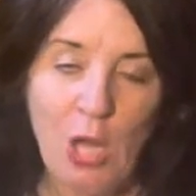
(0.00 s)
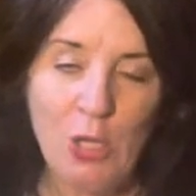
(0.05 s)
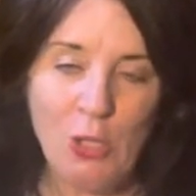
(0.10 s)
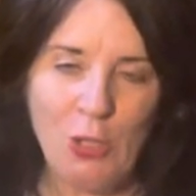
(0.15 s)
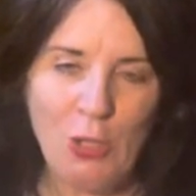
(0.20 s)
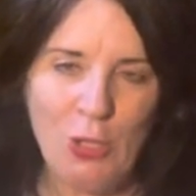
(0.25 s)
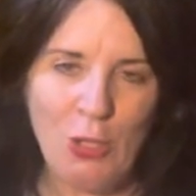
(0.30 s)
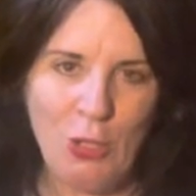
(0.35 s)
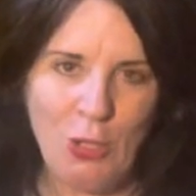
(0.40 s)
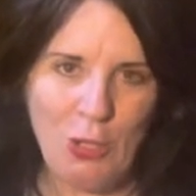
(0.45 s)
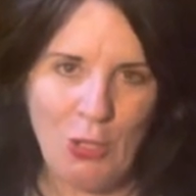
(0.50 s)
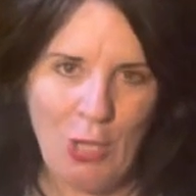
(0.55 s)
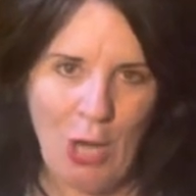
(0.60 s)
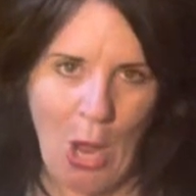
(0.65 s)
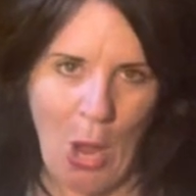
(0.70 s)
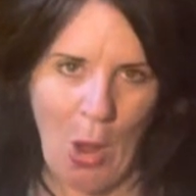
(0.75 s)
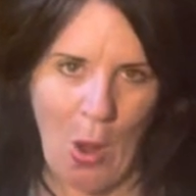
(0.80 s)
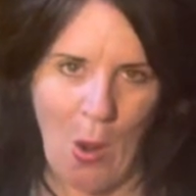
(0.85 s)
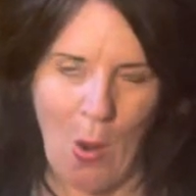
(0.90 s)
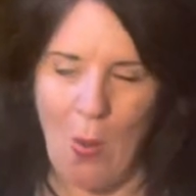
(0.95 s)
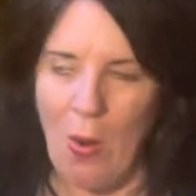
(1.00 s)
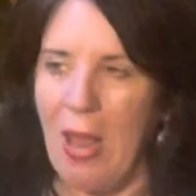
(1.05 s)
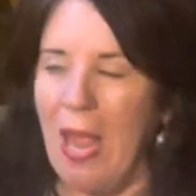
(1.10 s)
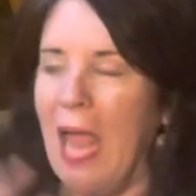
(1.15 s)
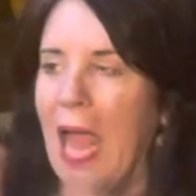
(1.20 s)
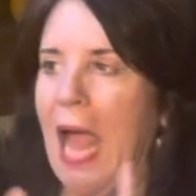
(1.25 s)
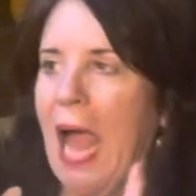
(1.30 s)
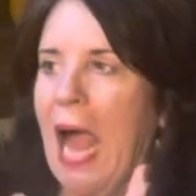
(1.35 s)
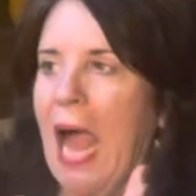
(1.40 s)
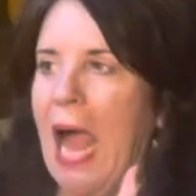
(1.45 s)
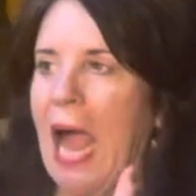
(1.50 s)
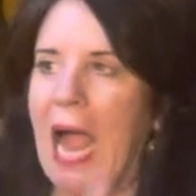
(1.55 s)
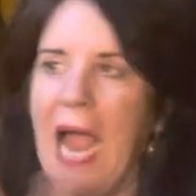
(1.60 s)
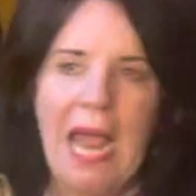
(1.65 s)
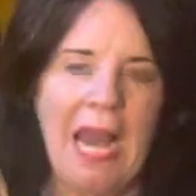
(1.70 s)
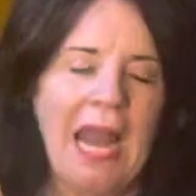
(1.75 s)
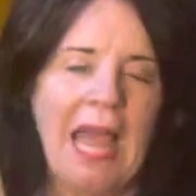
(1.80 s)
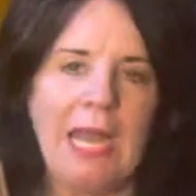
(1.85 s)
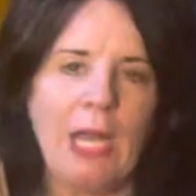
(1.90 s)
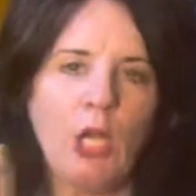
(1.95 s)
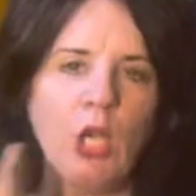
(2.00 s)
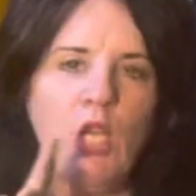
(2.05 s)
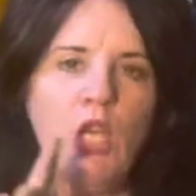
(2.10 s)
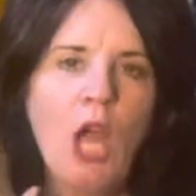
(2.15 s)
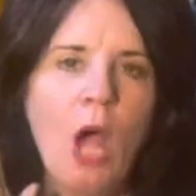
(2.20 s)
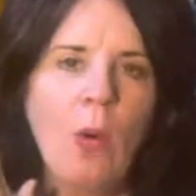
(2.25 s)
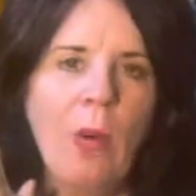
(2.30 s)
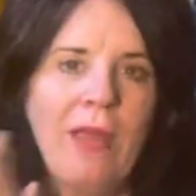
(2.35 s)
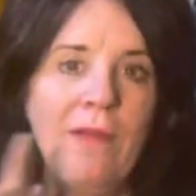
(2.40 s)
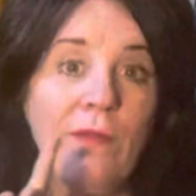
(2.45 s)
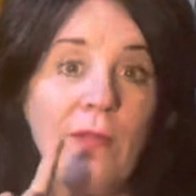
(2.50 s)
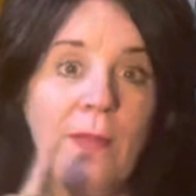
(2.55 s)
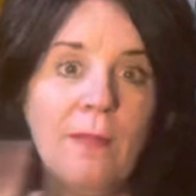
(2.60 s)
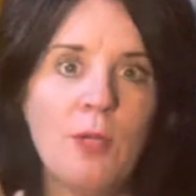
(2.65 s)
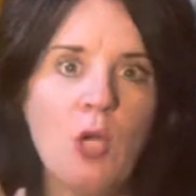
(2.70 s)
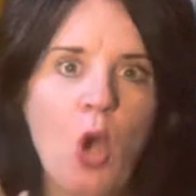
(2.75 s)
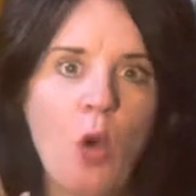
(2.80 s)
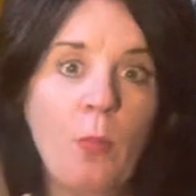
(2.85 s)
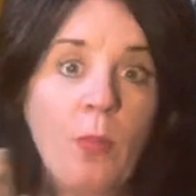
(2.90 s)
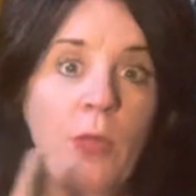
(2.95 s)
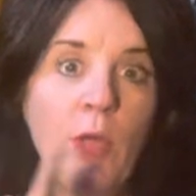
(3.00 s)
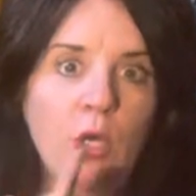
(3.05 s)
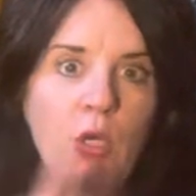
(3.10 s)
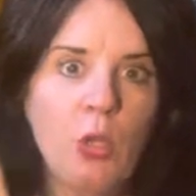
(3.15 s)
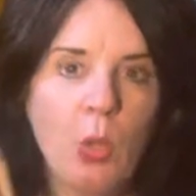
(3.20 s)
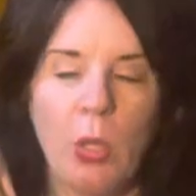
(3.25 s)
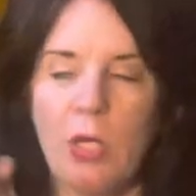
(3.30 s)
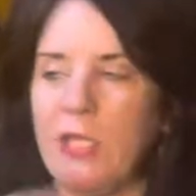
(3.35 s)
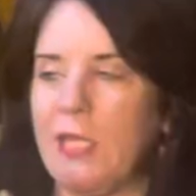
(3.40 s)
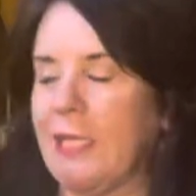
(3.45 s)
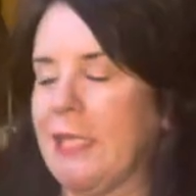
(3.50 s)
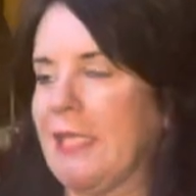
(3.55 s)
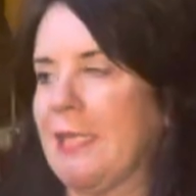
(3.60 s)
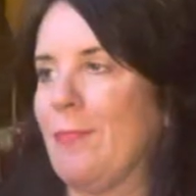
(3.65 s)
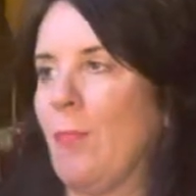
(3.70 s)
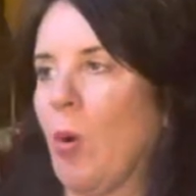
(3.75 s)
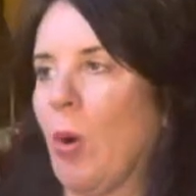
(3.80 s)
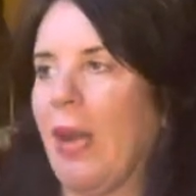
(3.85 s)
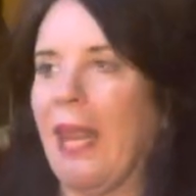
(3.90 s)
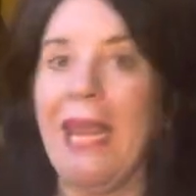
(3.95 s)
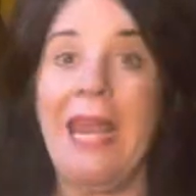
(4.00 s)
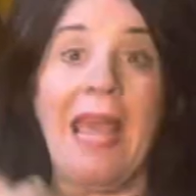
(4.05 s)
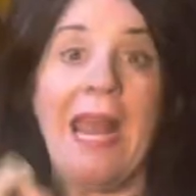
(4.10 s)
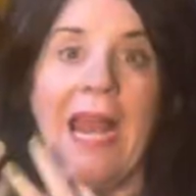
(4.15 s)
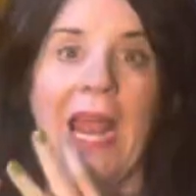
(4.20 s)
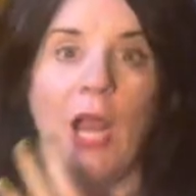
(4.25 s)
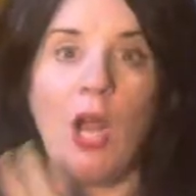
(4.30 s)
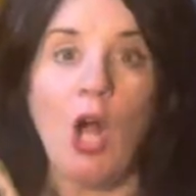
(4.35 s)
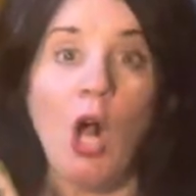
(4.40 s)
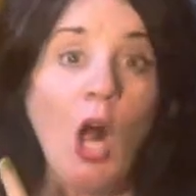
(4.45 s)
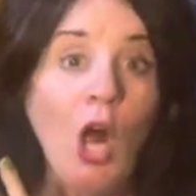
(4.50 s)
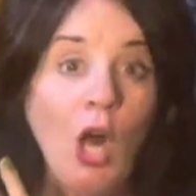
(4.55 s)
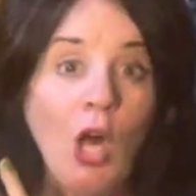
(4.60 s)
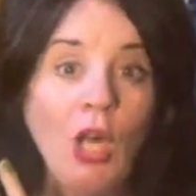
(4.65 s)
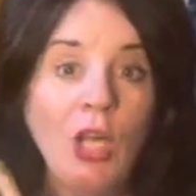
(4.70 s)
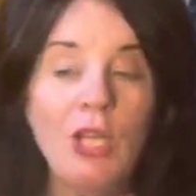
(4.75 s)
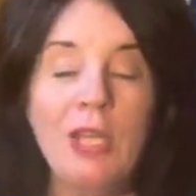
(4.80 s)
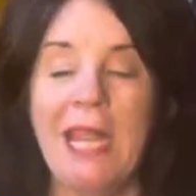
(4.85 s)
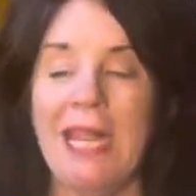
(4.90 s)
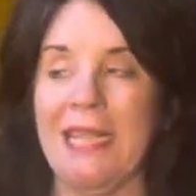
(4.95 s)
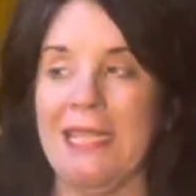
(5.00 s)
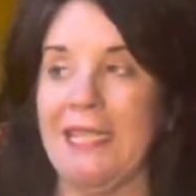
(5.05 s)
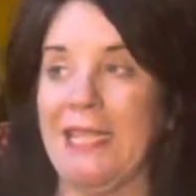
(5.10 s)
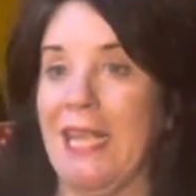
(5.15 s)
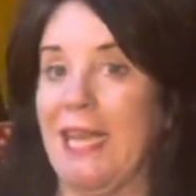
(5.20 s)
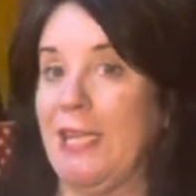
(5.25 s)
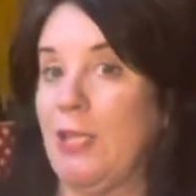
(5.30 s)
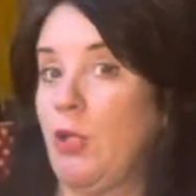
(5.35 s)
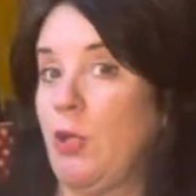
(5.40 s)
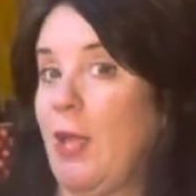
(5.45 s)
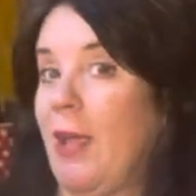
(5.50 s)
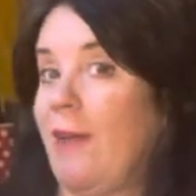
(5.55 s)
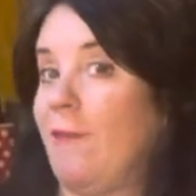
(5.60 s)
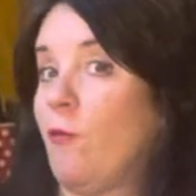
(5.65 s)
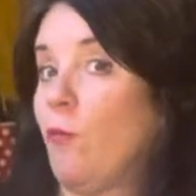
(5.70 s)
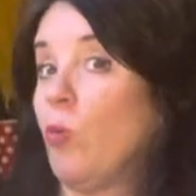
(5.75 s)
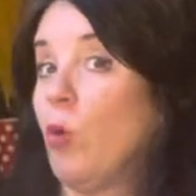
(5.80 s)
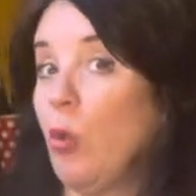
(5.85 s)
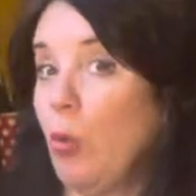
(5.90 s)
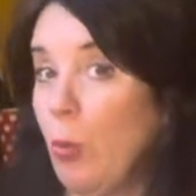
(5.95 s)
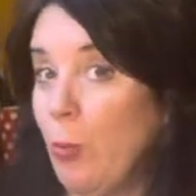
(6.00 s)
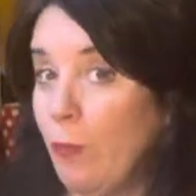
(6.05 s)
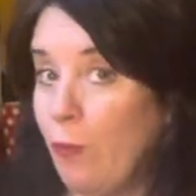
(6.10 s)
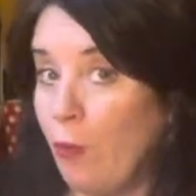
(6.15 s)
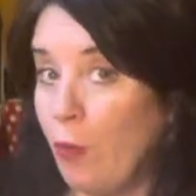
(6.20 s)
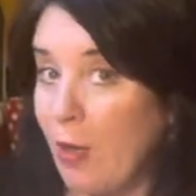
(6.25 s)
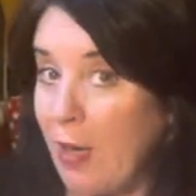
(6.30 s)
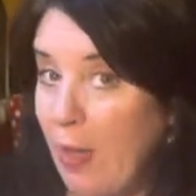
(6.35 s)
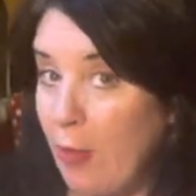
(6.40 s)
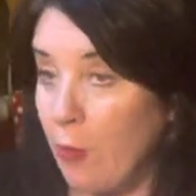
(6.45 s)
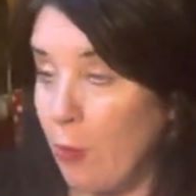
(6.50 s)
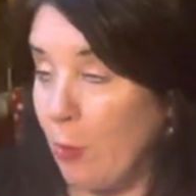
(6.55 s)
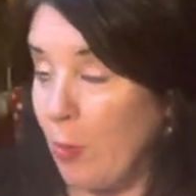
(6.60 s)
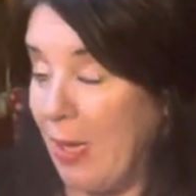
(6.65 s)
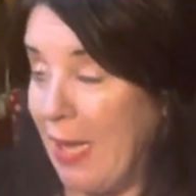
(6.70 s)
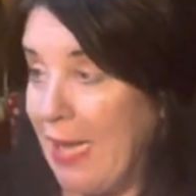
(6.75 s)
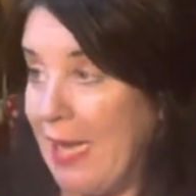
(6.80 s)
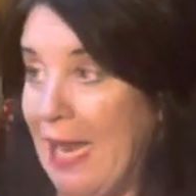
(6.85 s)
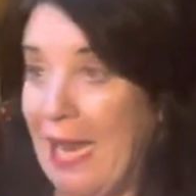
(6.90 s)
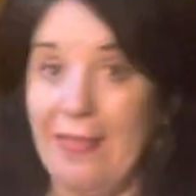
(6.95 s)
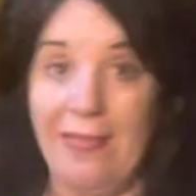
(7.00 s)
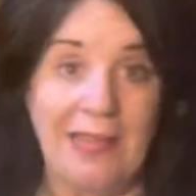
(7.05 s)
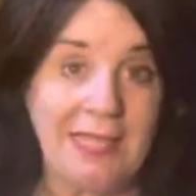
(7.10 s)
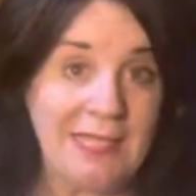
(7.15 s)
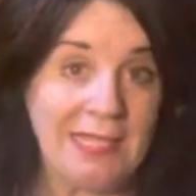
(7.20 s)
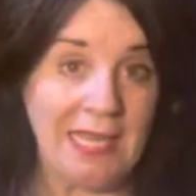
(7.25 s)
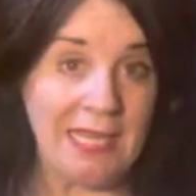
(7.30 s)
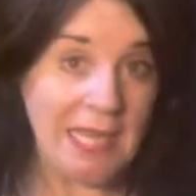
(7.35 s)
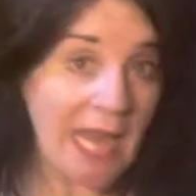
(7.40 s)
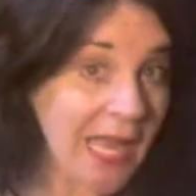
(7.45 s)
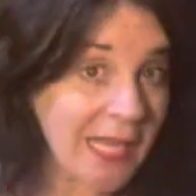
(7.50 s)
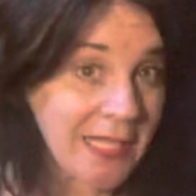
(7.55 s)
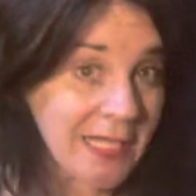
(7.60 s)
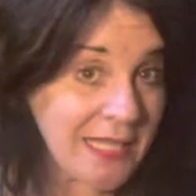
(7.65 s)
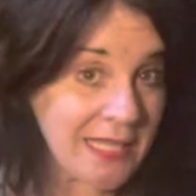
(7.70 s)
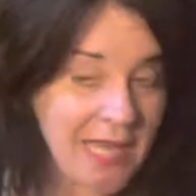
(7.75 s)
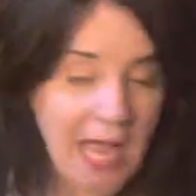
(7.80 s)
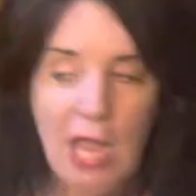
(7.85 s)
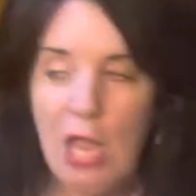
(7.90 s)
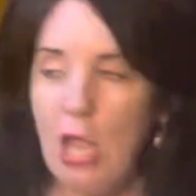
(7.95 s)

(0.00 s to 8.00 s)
So I like could not wait for them to open their doors this morning and I called and said, do you have room for another one? And they said, yes.